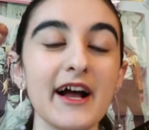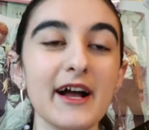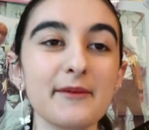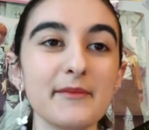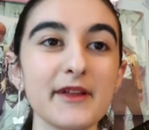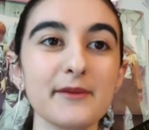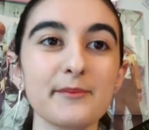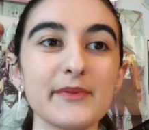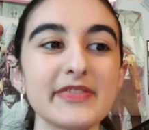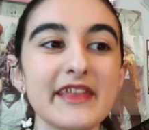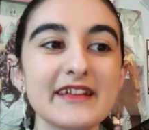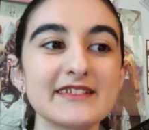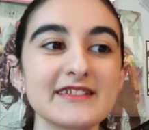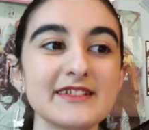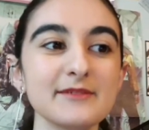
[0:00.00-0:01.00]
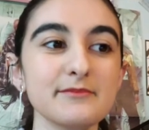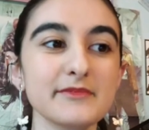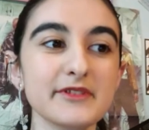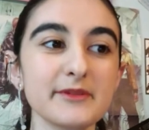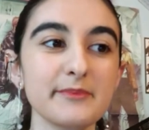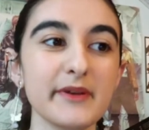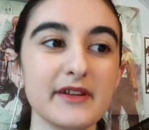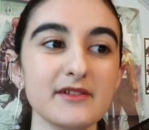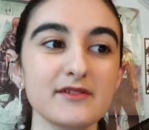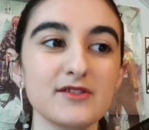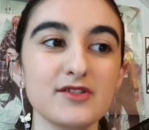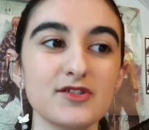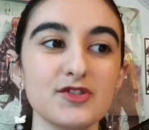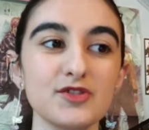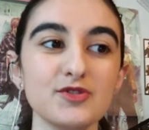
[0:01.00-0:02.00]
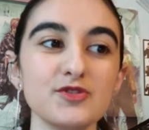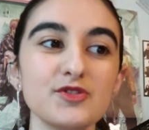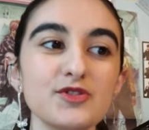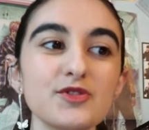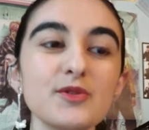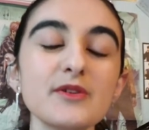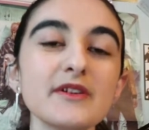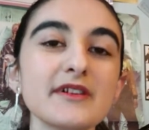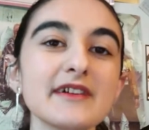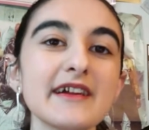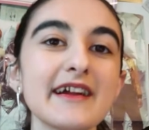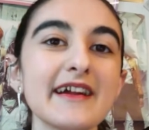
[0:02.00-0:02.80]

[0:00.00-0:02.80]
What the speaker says: I'm like, but that seems a bit too short